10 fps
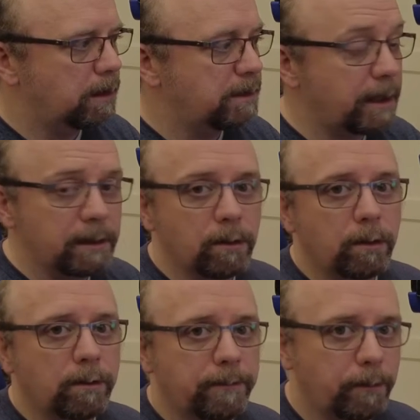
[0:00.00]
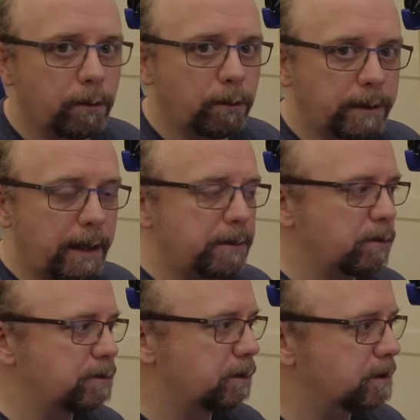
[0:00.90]
dialog for game
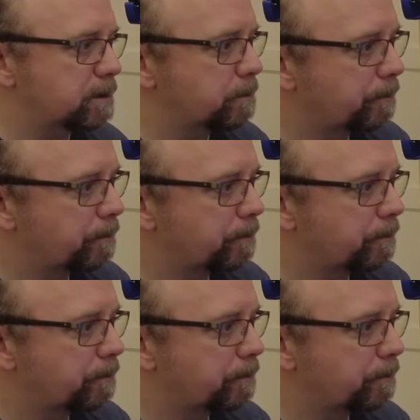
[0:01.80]
controllers.